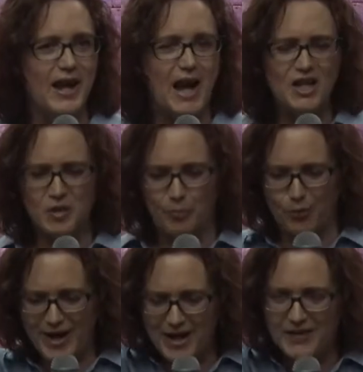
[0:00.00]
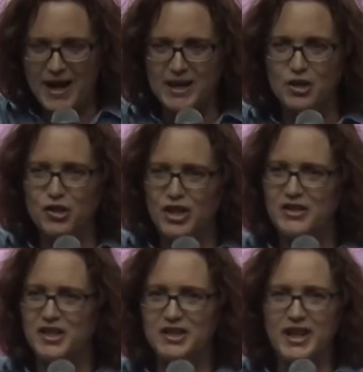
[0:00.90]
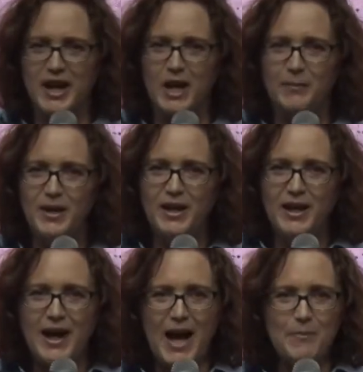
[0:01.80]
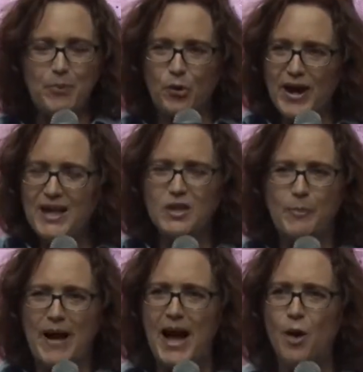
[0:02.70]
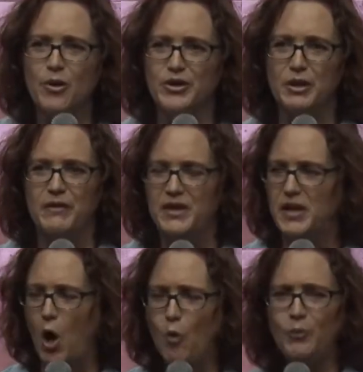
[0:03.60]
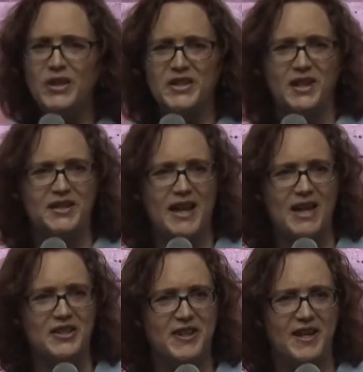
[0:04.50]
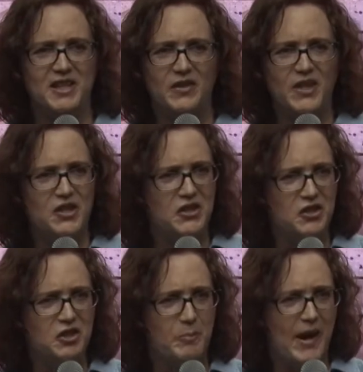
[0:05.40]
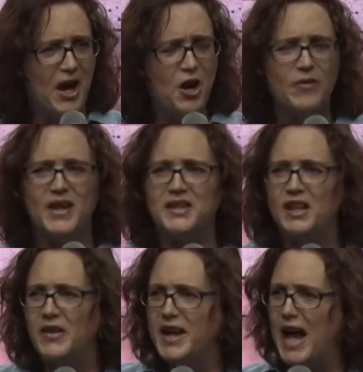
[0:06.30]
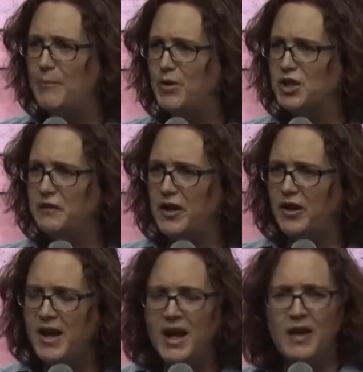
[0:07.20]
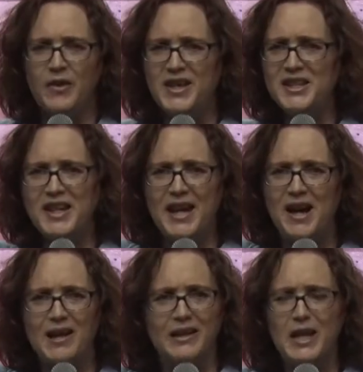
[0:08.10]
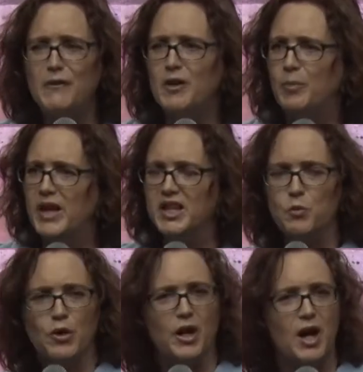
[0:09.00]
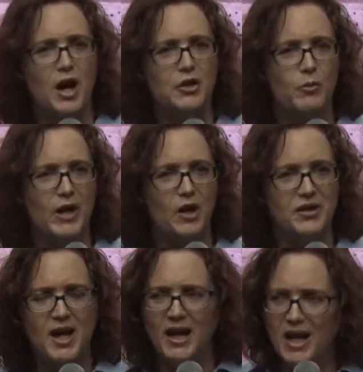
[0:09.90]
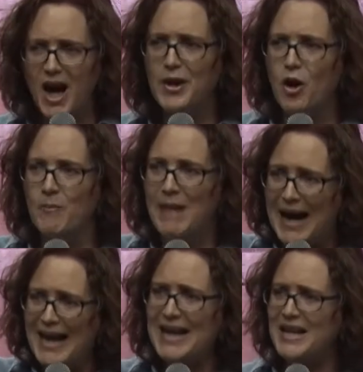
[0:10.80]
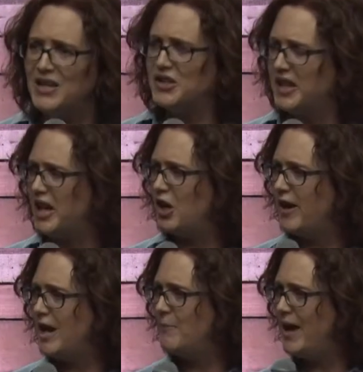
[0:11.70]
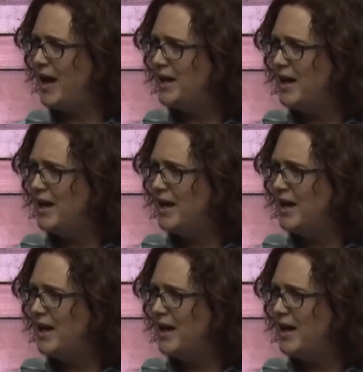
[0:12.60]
I just break that in Jesus' name. I break the powers of this hopelessness I sense and this despair that's in the atmosphere. This cannot live in a place where God dwells. God Almighty is here. Amen.